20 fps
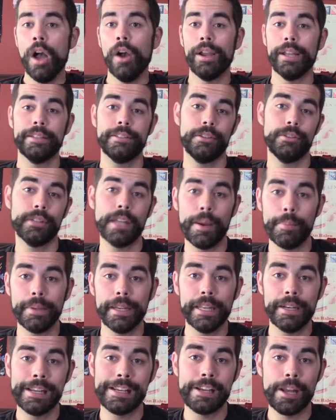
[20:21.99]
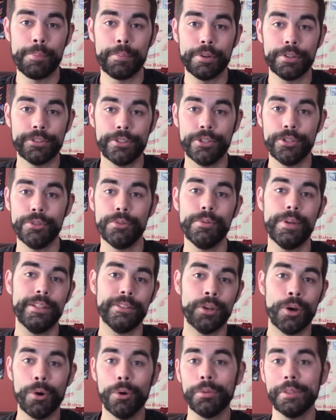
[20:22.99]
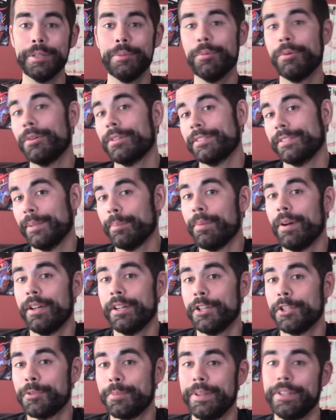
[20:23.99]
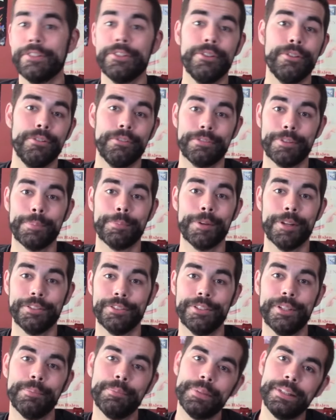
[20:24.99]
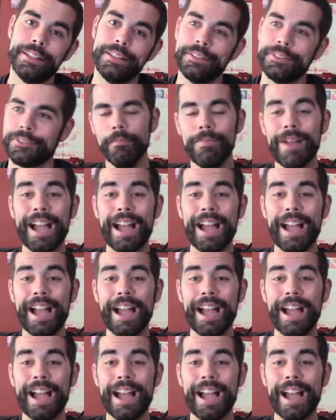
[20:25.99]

Like, so coming in at number two is Holy Wars, The Punishment Due from Rust in Peace.